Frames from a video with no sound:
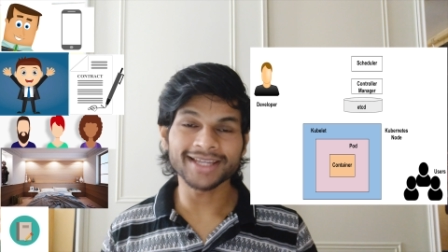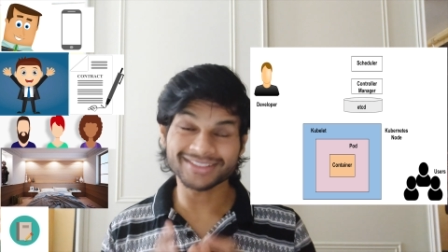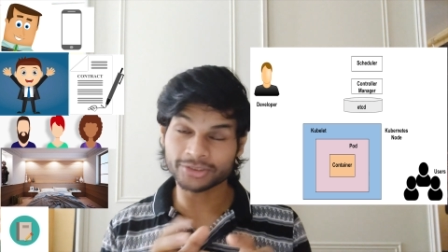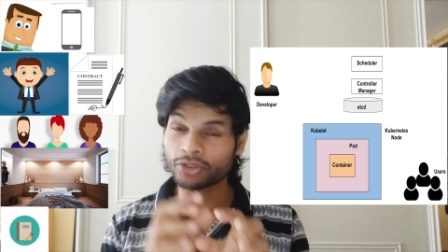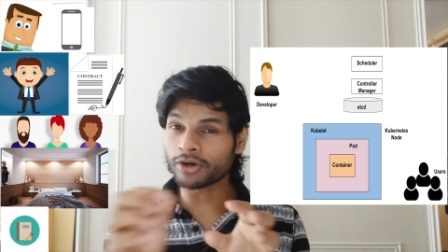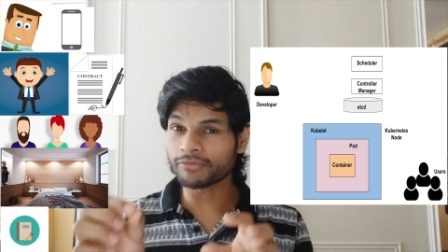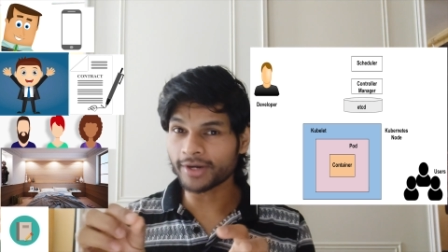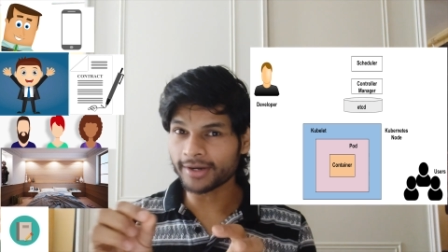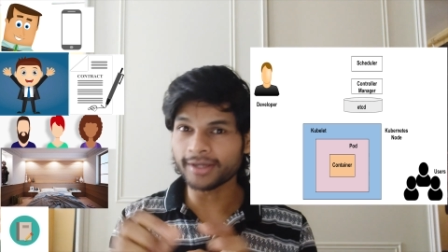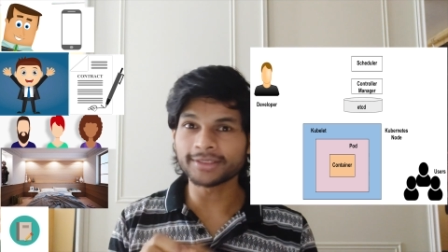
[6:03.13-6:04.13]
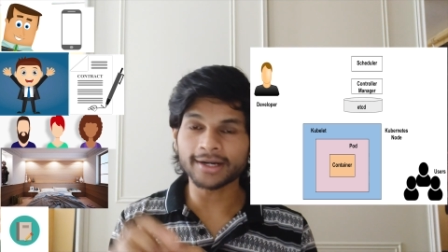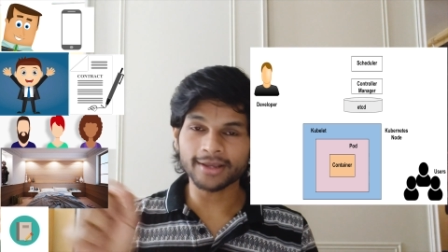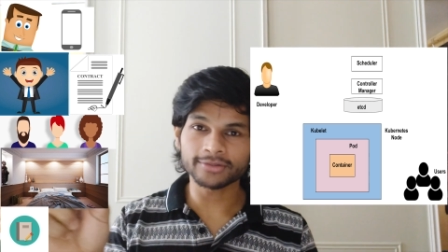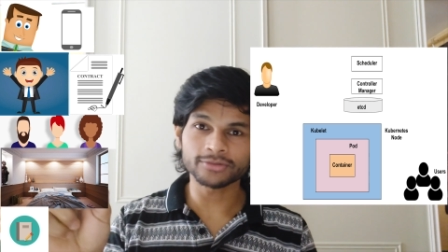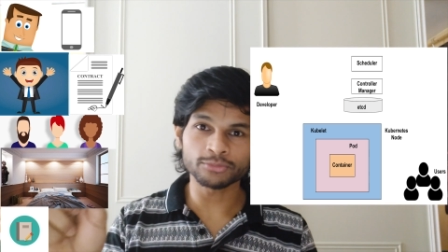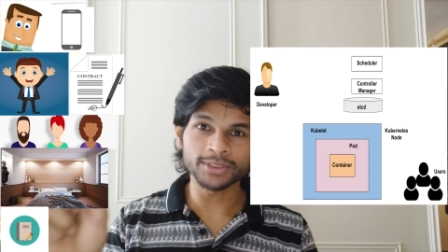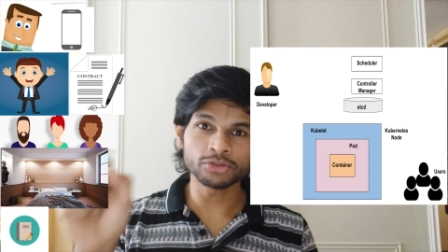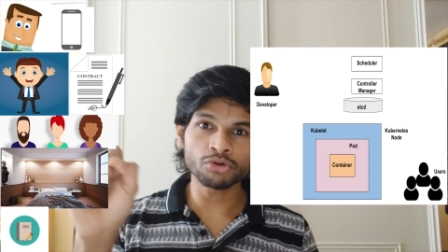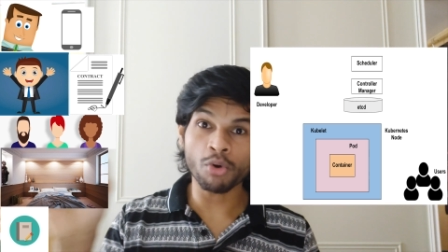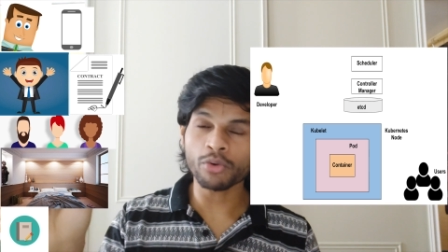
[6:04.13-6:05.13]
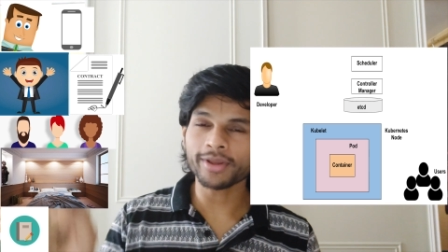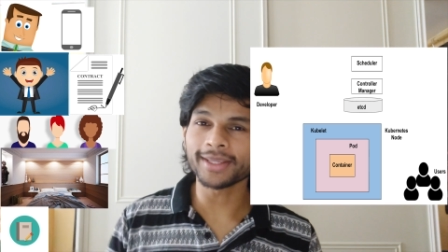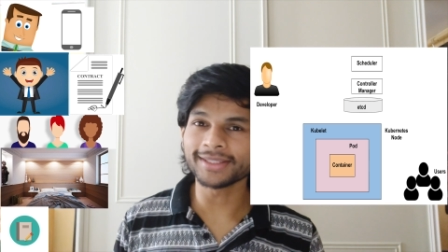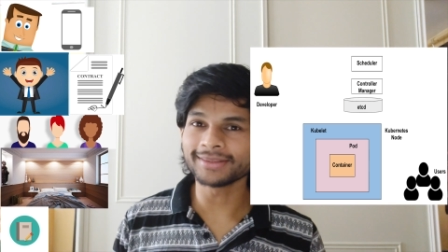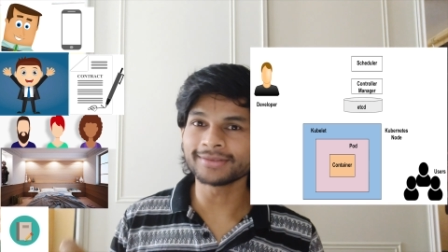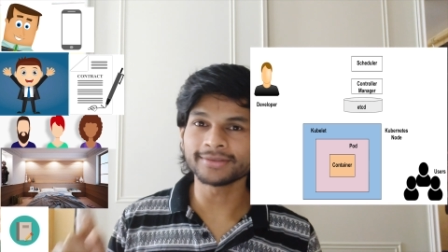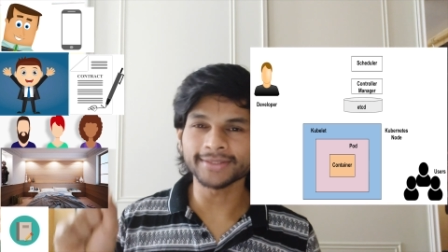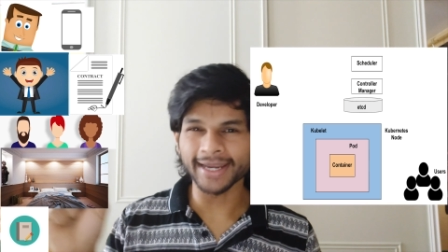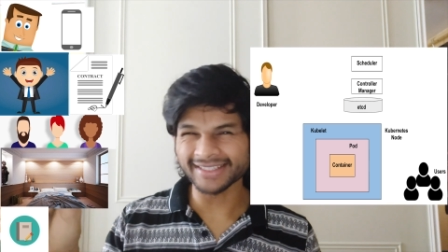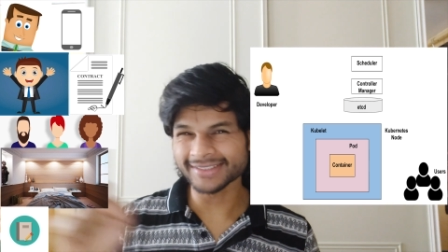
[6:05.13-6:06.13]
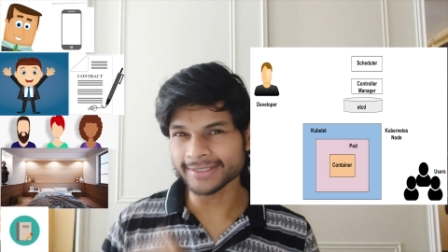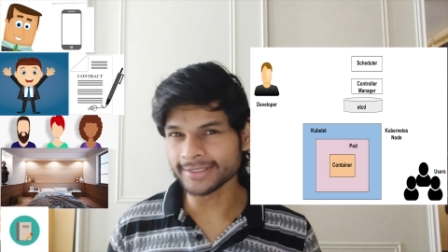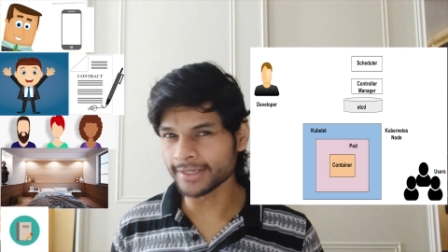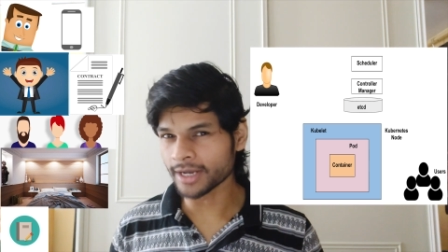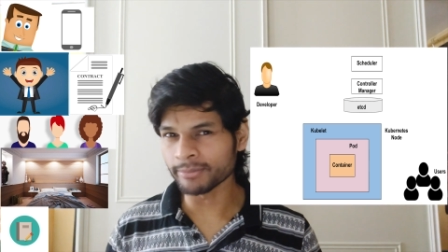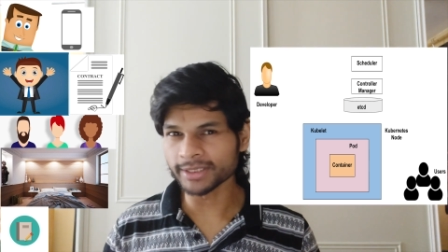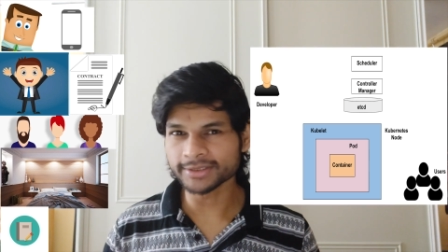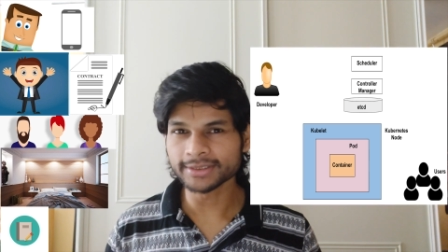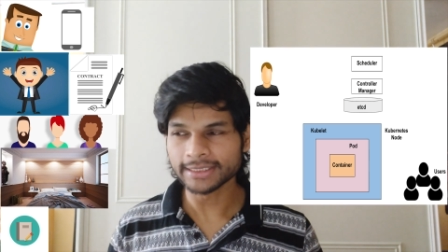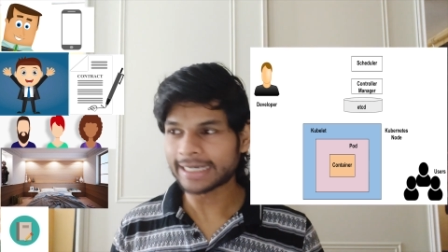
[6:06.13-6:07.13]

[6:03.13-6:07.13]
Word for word: that's the sort of data that has to be stored in the etcd database.